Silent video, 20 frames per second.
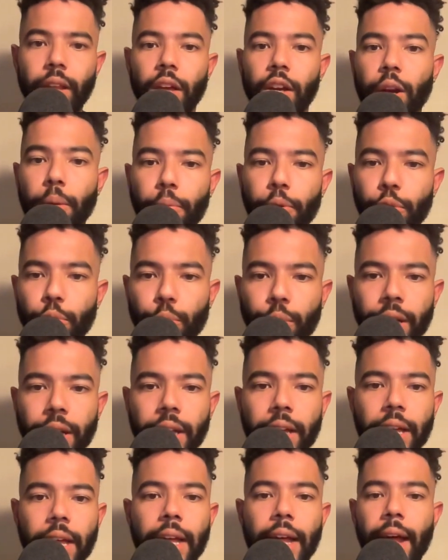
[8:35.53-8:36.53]
Number
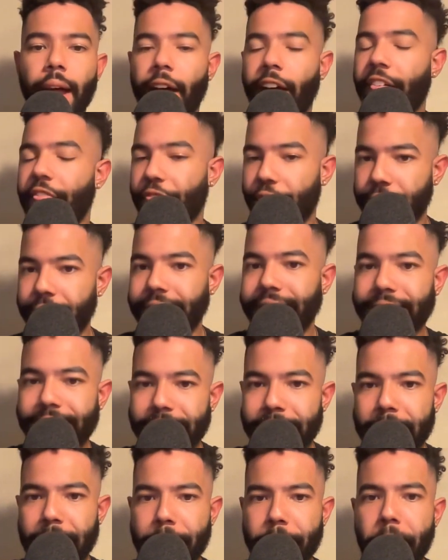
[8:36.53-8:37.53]
three, this
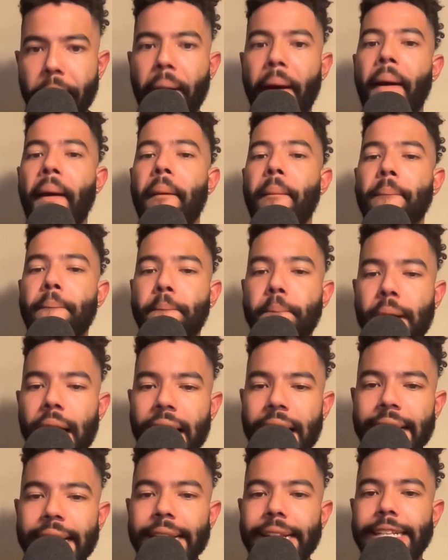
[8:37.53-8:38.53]
team
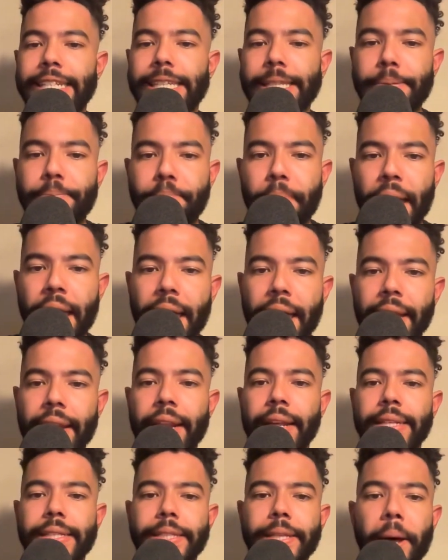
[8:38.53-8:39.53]
might
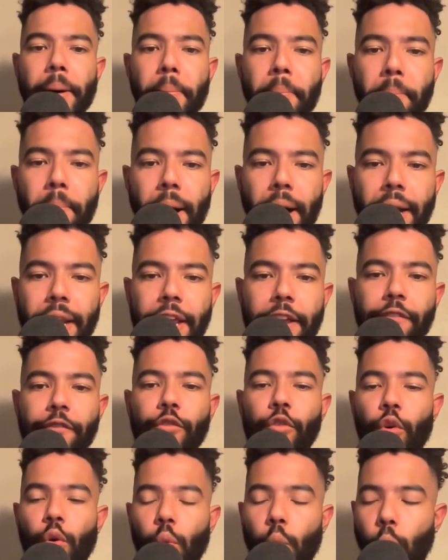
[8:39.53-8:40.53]
spend some money
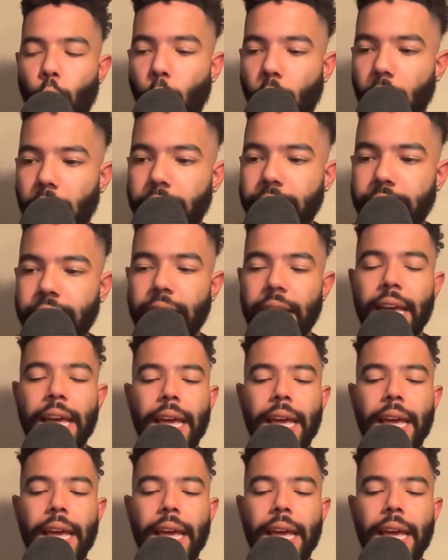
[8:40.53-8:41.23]
for once.